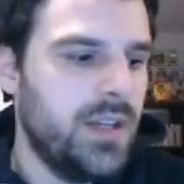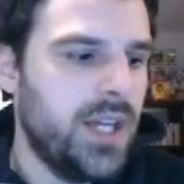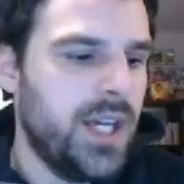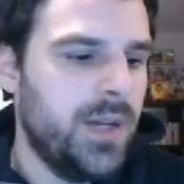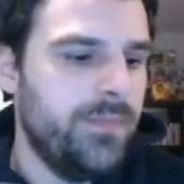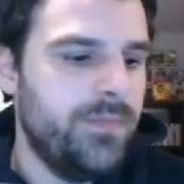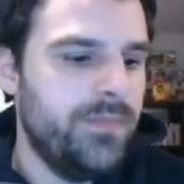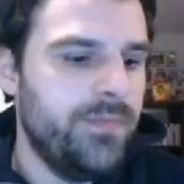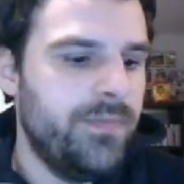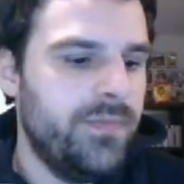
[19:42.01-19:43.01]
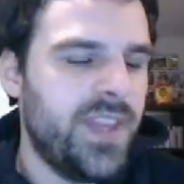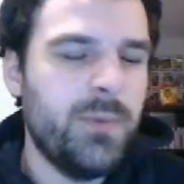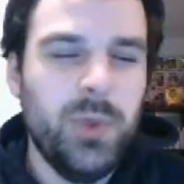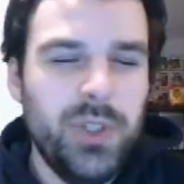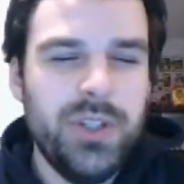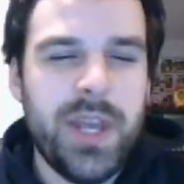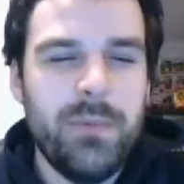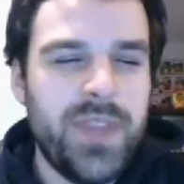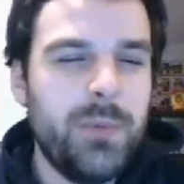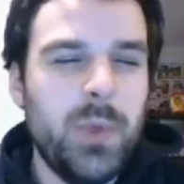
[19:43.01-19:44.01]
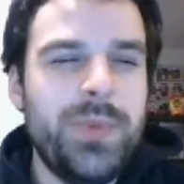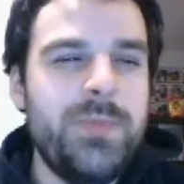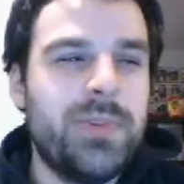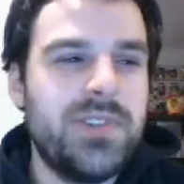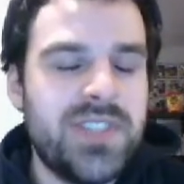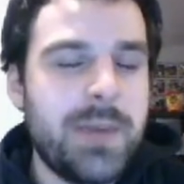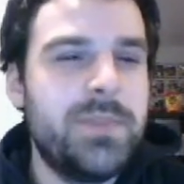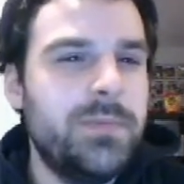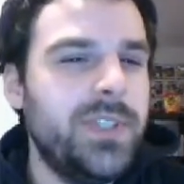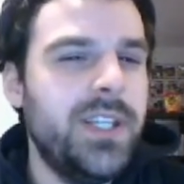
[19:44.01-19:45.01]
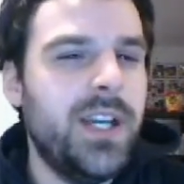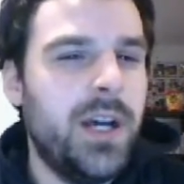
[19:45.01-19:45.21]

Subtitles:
that will be perceptibly